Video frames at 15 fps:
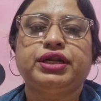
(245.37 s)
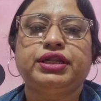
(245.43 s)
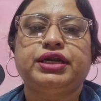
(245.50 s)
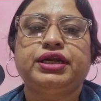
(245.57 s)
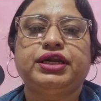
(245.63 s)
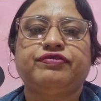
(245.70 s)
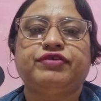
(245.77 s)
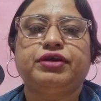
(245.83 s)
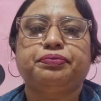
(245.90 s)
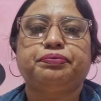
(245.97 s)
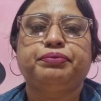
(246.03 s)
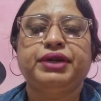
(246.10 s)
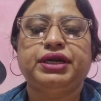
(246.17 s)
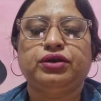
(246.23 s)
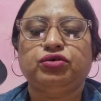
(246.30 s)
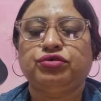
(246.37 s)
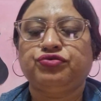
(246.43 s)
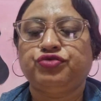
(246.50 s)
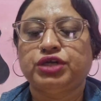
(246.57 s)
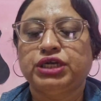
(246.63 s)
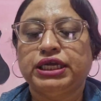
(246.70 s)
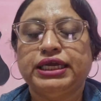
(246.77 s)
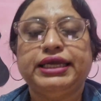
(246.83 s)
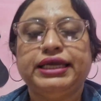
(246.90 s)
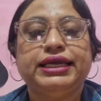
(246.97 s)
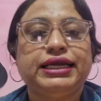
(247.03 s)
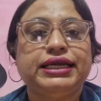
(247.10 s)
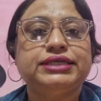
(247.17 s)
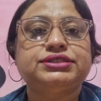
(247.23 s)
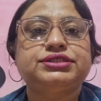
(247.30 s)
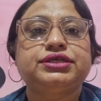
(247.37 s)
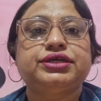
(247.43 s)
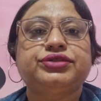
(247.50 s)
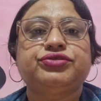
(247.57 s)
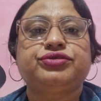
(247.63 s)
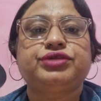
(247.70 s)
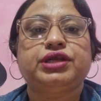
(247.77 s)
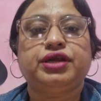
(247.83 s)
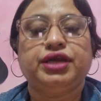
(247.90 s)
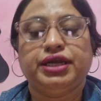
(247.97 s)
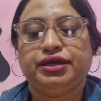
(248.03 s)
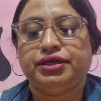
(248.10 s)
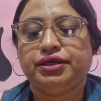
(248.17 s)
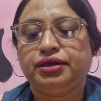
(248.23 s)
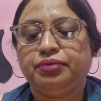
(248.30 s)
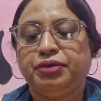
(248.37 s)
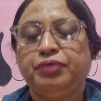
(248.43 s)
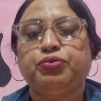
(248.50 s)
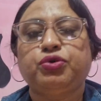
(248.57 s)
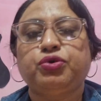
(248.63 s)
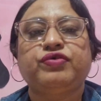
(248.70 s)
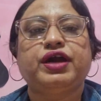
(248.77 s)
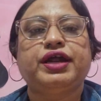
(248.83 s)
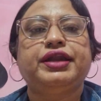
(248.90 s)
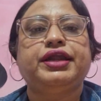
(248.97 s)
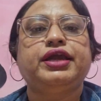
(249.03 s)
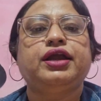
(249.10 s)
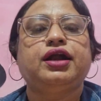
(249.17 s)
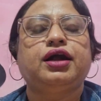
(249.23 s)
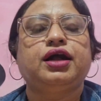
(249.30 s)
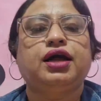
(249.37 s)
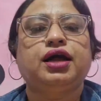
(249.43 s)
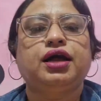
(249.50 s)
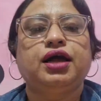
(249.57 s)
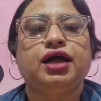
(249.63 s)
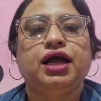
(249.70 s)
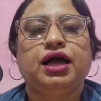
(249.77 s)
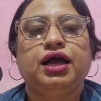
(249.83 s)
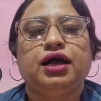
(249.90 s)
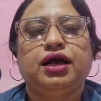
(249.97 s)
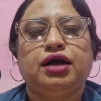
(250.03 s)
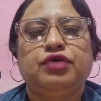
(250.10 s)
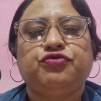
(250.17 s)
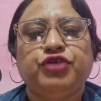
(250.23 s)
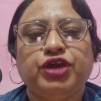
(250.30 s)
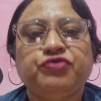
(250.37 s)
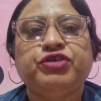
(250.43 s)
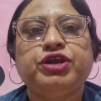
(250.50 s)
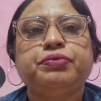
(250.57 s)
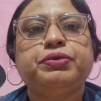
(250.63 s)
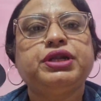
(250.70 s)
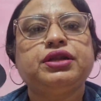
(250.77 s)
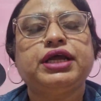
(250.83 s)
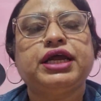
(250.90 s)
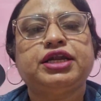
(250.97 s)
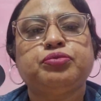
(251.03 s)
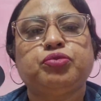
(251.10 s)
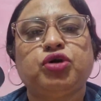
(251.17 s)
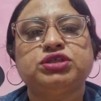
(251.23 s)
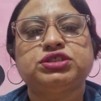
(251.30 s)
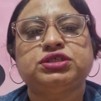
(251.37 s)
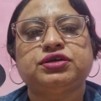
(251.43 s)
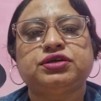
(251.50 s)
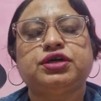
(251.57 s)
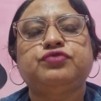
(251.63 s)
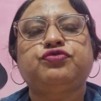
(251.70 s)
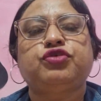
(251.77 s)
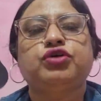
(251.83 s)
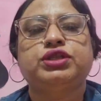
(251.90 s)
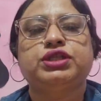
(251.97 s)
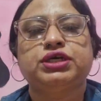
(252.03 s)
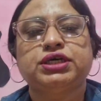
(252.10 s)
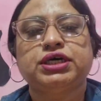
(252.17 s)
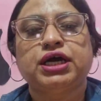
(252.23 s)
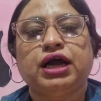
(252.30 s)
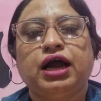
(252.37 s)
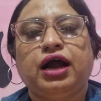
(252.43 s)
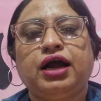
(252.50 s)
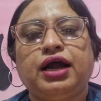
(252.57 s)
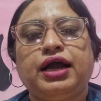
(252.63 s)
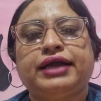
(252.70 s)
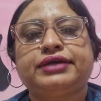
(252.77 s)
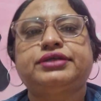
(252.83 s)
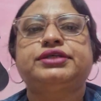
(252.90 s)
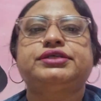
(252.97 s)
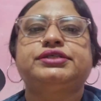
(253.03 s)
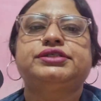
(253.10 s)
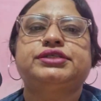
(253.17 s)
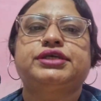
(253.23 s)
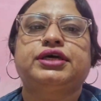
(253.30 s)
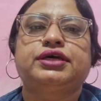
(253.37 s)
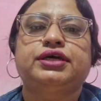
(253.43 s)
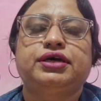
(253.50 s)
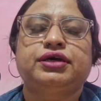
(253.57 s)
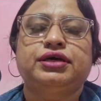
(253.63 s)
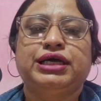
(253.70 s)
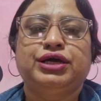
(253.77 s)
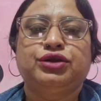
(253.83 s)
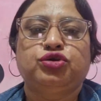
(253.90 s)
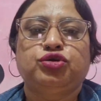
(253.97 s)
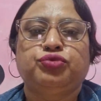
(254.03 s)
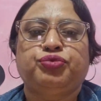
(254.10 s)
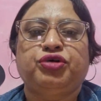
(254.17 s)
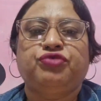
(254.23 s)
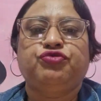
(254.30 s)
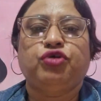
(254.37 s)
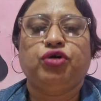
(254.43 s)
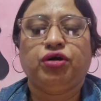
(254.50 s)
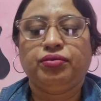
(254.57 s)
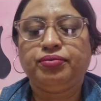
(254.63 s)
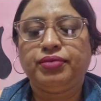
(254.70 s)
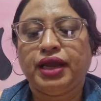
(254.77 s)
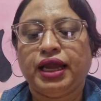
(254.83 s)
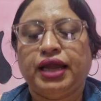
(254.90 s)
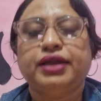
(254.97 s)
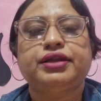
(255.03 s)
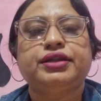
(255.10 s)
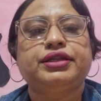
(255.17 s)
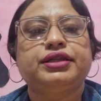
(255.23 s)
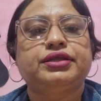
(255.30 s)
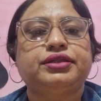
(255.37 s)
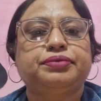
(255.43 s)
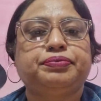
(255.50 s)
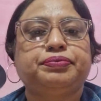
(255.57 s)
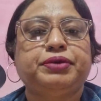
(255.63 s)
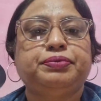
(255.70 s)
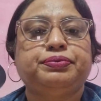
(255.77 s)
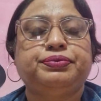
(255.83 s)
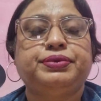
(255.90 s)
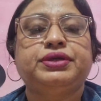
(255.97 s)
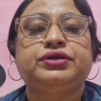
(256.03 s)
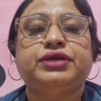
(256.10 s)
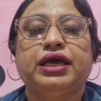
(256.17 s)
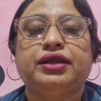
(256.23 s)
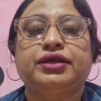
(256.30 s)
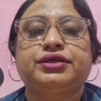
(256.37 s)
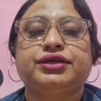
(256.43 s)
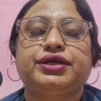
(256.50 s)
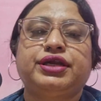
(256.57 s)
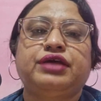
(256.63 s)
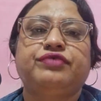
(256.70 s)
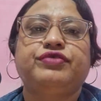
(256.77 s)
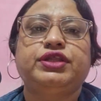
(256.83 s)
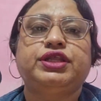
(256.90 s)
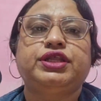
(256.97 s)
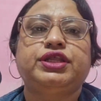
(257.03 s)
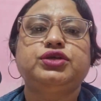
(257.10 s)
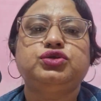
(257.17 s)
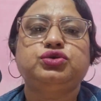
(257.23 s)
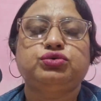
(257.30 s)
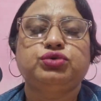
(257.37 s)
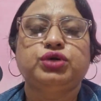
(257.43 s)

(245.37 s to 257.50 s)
in the development of English theatre by providing a favorable atmosphere for the actors to perform, and the director and everything to